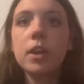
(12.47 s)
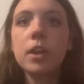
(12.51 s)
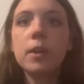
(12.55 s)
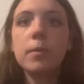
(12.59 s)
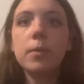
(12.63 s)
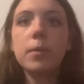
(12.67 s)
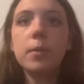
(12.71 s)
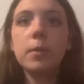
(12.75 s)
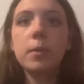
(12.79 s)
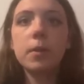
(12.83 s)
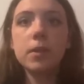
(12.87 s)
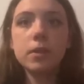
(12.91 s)

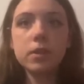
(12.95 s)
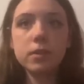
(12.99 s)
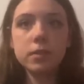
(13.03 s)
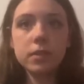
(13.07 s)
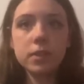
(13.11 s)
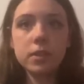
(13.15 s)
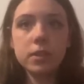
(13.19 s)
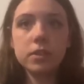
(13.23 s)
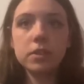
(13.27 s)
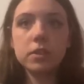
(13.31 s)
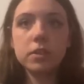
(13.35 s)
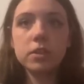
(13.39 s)
We wanted to
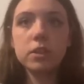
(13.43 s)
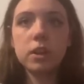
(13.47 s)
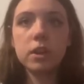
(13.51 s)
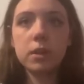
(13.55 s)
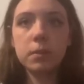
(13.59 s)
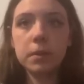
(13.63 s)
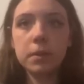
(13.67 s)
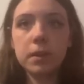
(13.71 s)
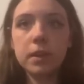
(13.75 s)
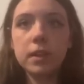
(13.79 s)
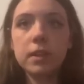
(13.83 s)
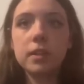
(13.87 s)
research this
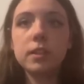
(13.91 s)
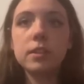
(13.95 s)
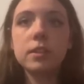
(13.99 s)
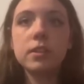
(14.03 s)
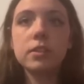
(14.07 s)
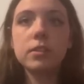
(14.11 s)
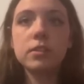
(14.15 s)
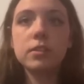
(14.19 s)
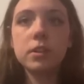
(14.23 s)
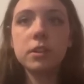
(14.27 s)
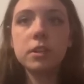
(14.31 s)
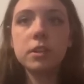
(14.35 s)
topic and
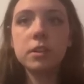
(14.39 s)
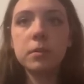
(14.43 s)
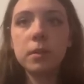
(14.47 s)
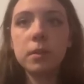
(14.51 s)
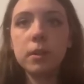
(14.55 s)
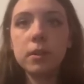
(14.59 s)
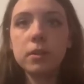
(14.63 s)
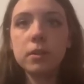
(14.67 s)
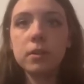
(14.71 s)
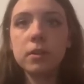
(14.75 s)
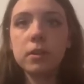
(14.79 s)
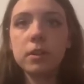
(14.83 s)
construct a
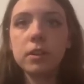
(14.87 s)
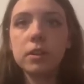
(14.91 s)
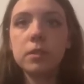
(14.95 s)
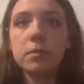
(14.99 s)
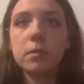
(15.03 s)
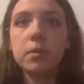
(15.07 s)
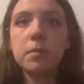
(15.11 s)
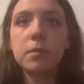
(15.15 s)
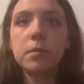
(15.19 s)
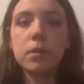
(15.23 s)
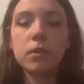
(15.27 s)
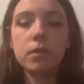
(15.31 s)
model that could
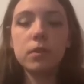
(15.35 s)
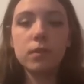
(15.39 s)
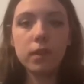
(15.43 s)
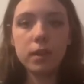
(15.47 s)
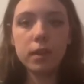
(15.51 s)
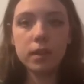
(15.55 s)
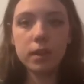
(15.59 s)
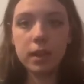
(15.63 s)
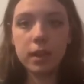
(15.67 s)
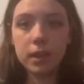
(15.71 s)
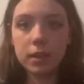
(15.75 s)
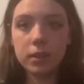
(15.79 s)
be both
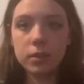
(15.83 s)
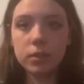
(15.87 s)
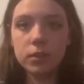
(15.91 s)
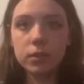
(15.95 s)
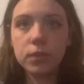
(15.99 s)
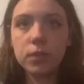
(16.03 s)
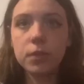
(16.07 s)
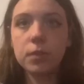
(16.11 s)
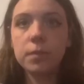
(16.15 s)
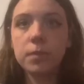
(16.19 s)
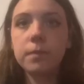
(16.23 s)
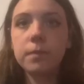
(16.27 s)
fun and useful.